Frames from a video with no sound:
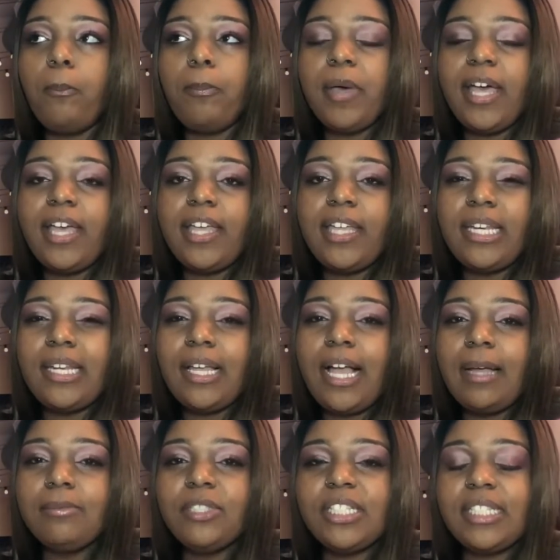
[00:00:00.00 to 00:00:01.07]
But
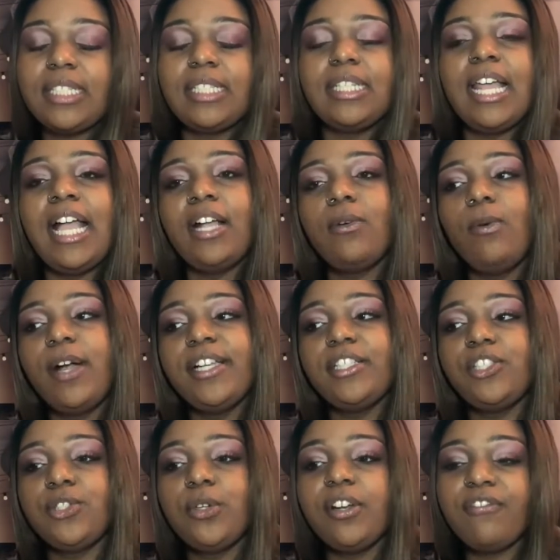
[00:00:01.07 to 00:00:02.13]
I'm just not quite
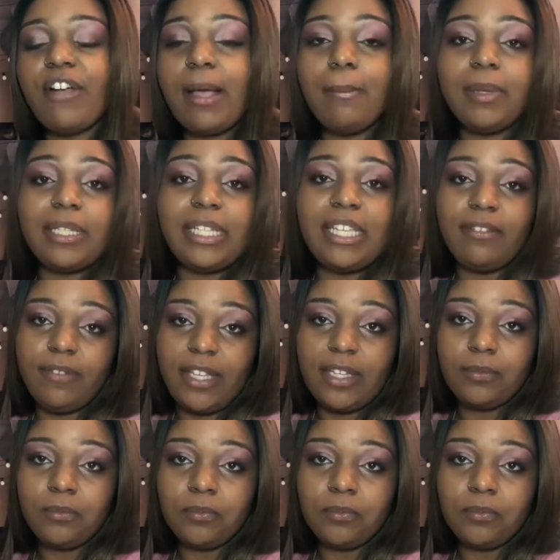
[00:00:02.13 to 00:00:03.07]
sure if I believe it.